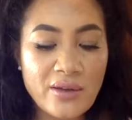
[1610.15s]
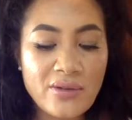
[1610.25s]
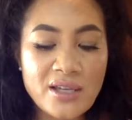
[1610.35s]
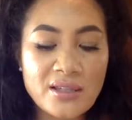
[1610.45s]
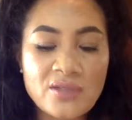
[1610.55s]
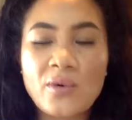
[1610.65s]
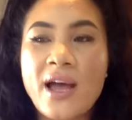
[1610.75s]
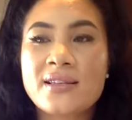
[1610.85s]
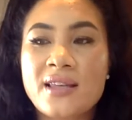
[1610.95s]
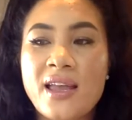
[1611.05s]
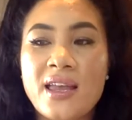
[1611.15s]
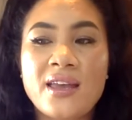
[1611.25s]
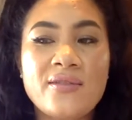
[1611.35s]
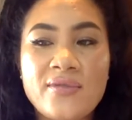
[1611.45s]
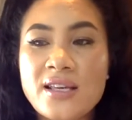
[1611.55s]
This is why I say
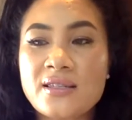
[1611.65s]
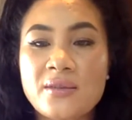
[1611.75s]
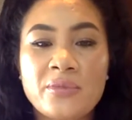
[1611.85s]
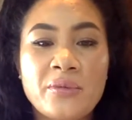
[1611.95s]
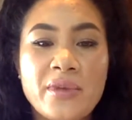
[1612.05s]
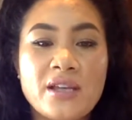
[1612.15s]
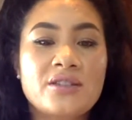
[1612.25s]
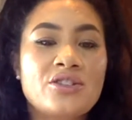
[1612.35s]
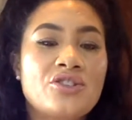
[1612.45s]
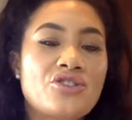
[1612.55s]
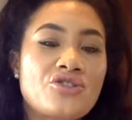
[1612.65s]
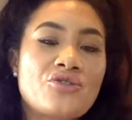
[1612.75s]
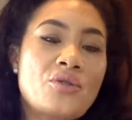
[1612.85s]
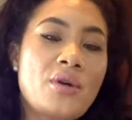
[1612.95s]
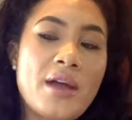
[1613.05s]
envy simply means to
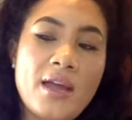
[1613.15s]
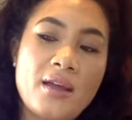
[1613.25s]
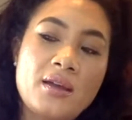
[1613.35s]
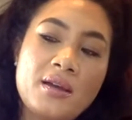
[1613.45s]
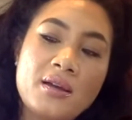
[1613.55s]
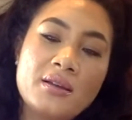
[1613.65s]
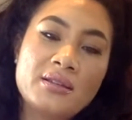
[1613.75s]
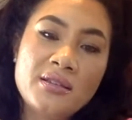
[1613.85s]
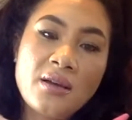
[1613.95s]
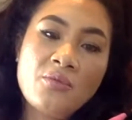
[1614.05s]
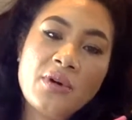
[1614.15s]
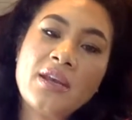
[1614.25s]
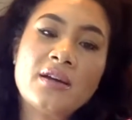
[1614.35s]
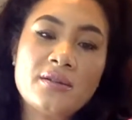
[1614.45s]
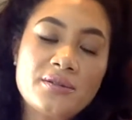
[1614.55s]
destroy someone
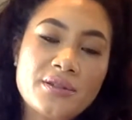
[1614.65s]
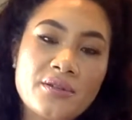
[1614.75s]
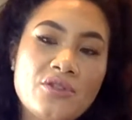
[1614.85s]
else.